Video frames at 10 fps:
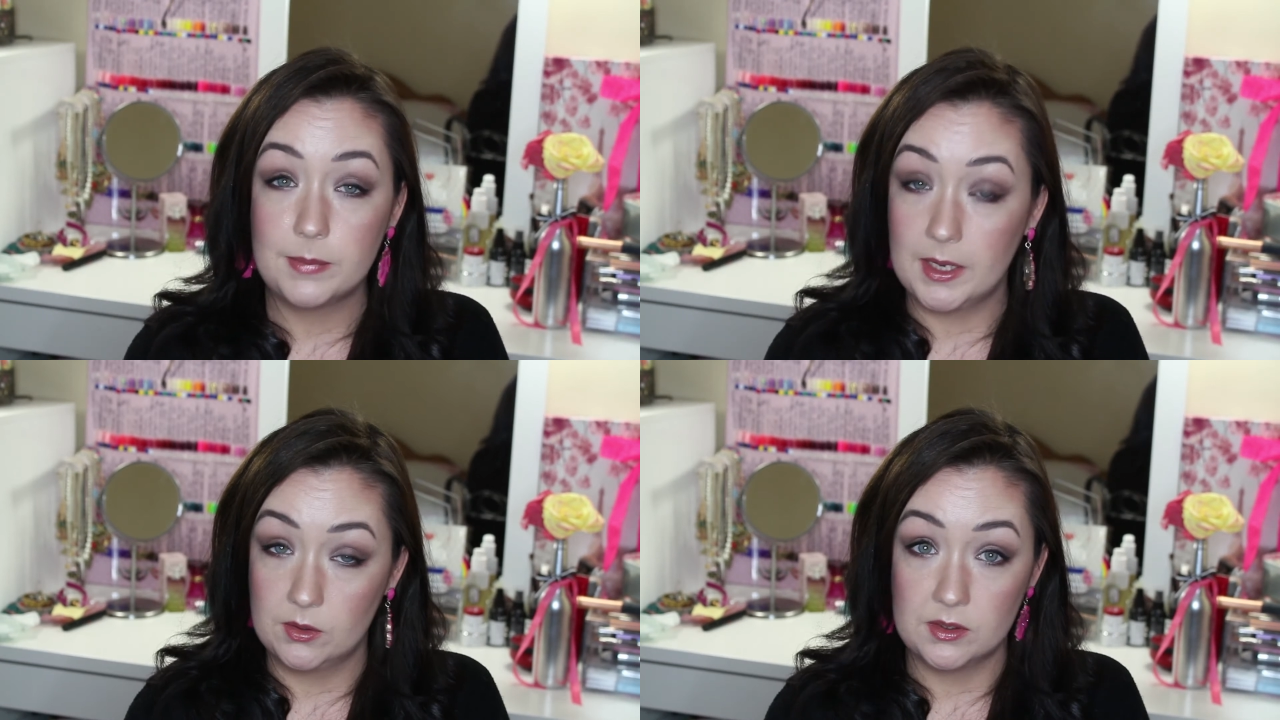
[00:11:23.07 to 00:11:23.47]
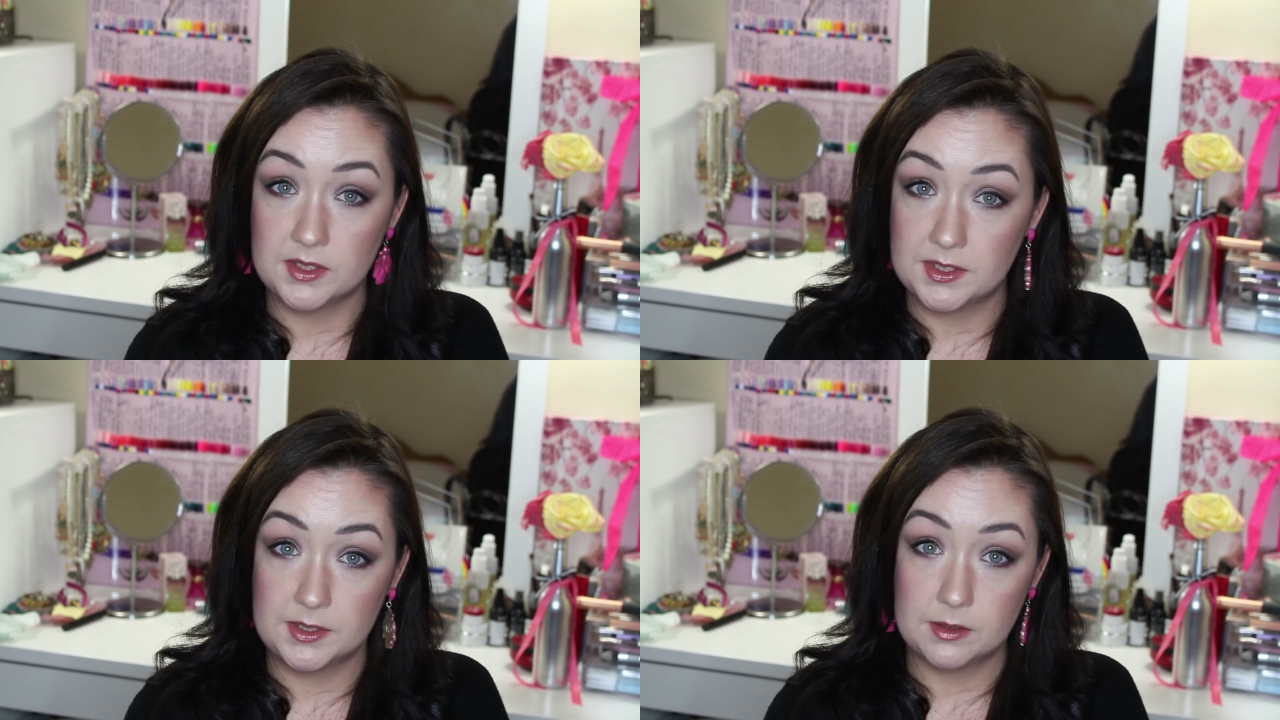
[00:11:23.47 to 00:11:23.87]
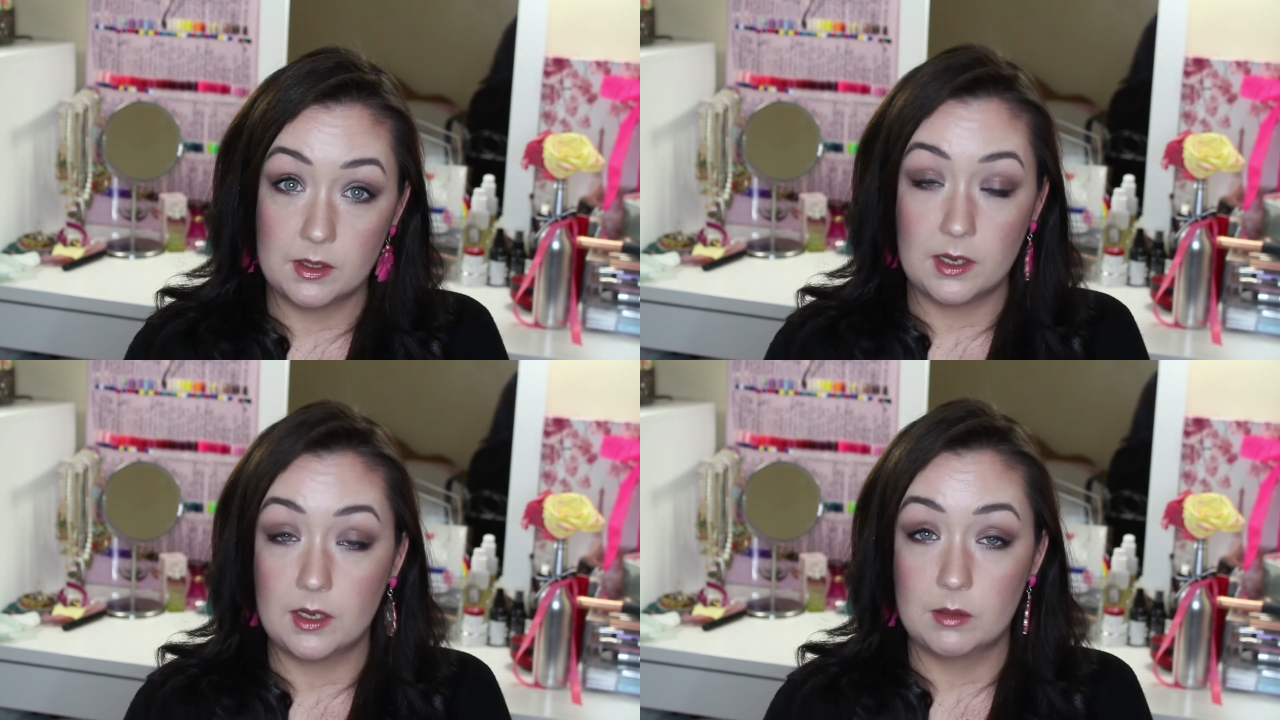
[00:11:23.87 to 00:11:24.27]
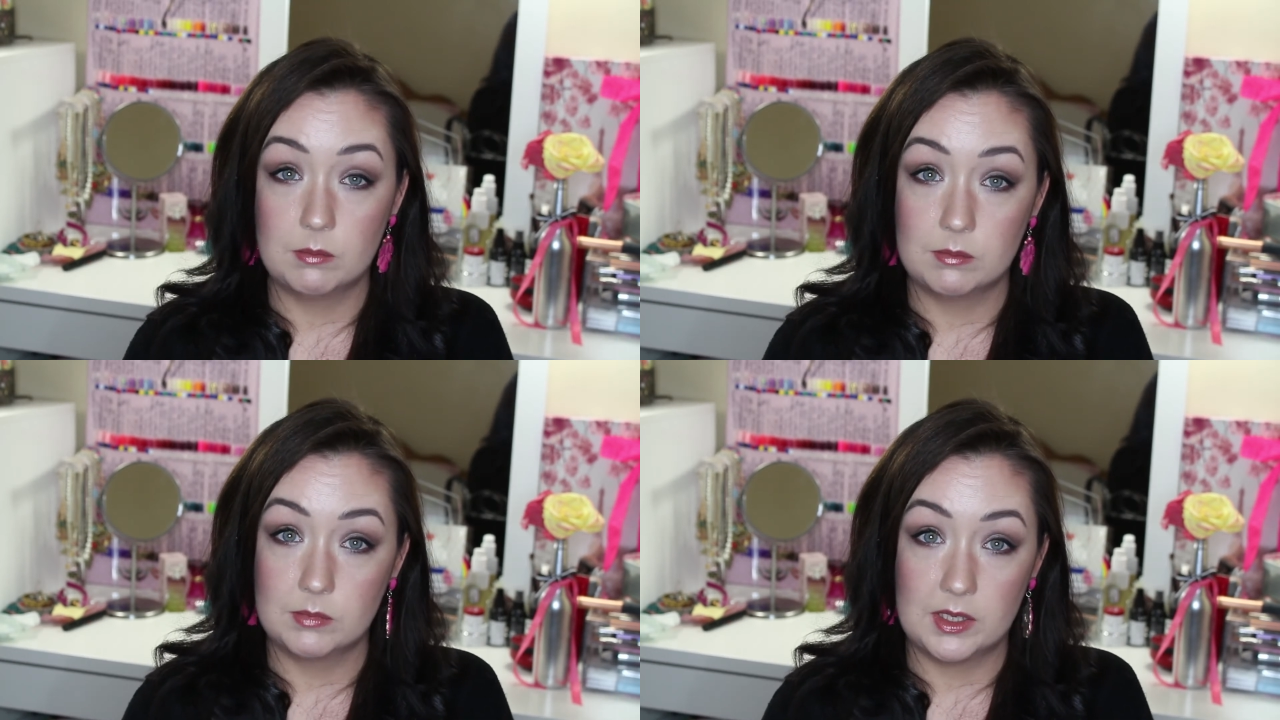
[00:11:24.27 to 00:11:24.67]
powders
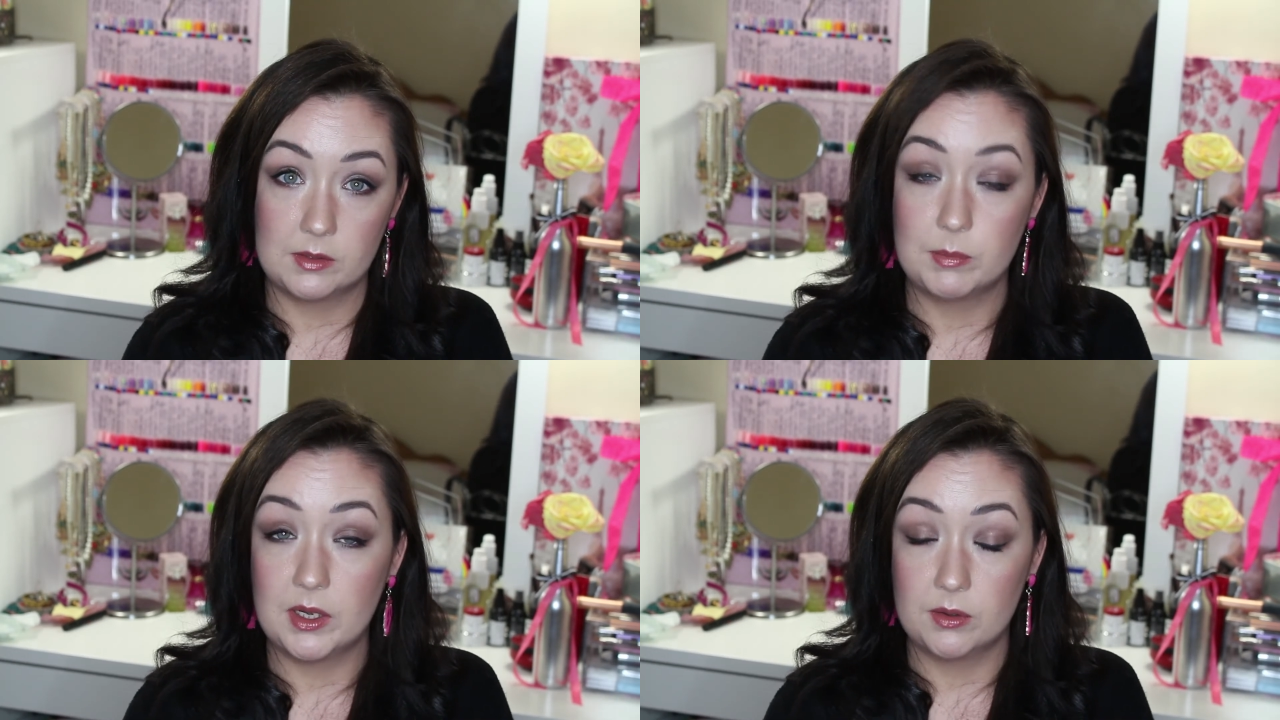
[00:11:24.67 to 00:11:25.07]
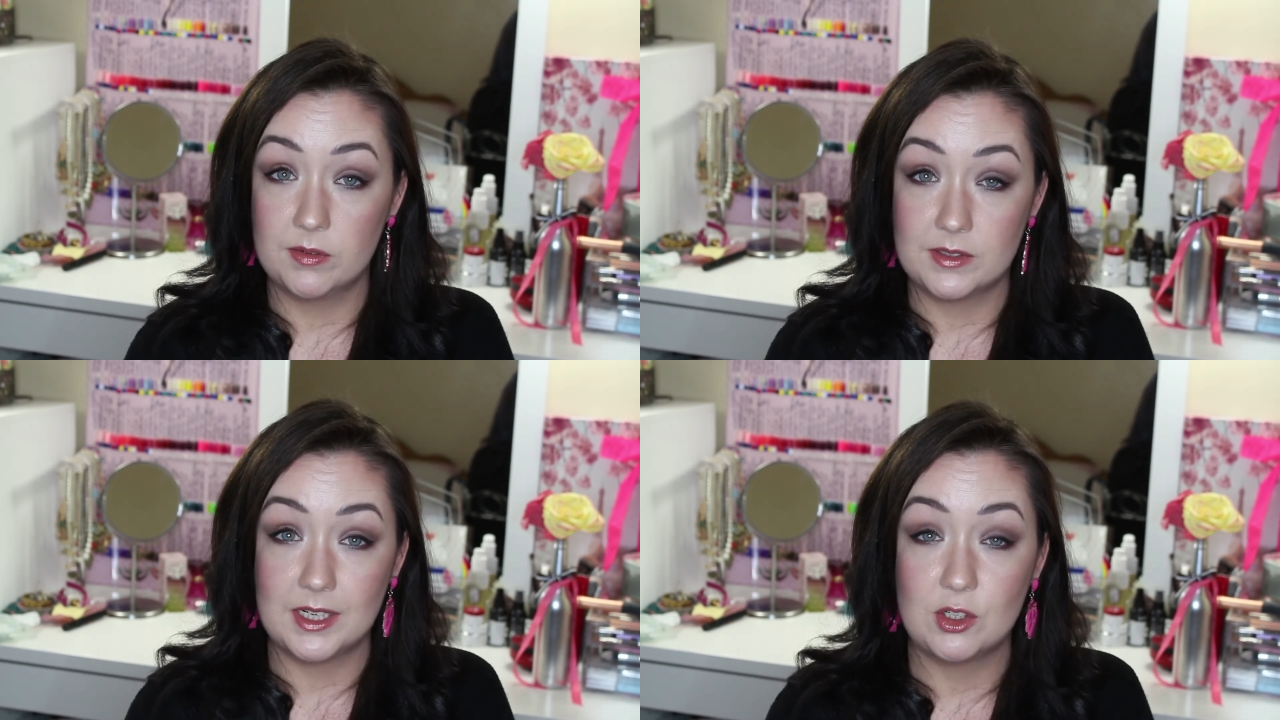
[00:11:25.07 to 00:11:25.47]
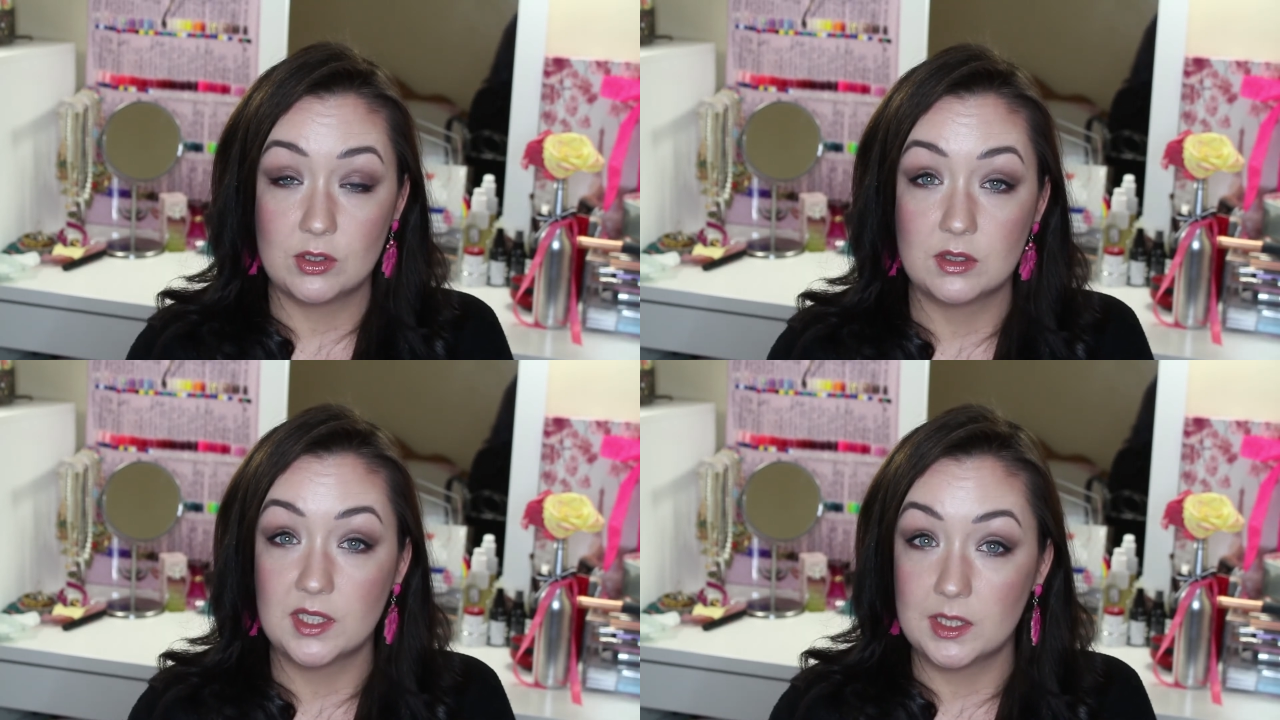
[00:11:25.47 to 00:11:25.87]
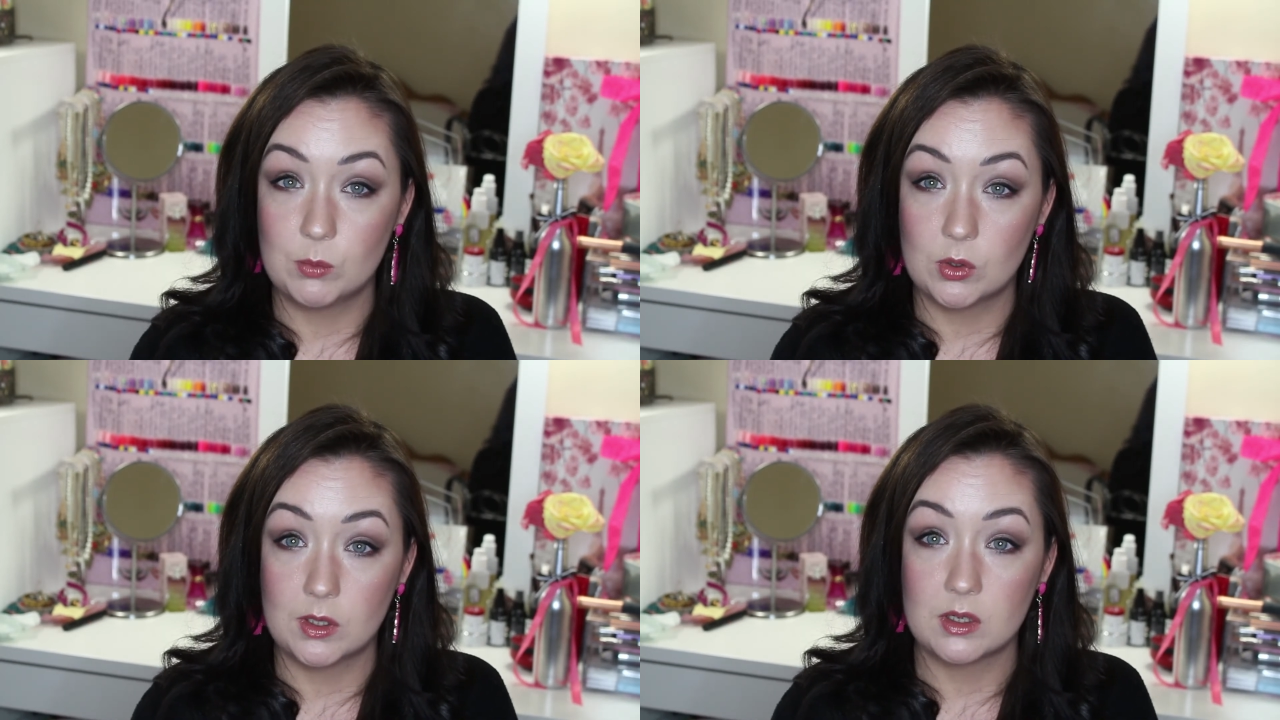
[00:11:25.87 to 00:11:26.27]
and powder foundations
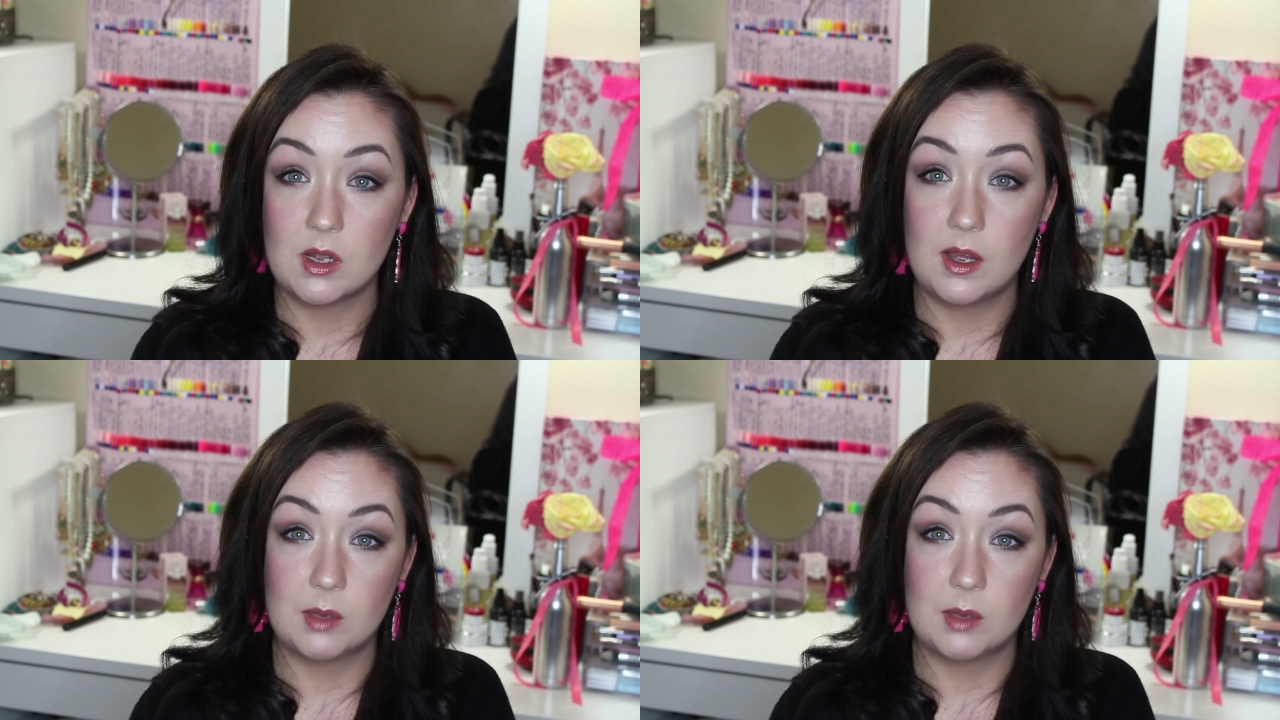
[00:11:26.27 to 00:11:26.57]
anymore,